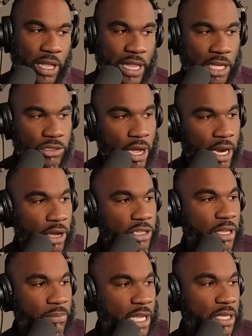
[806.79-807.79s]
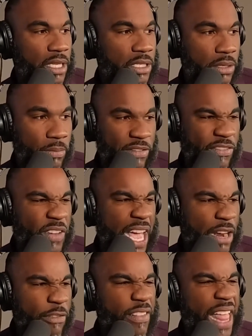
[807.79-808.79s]
an electronic or something that needs to be
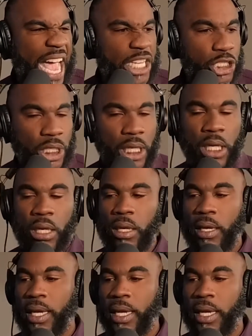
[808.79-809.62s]
kind of flashy,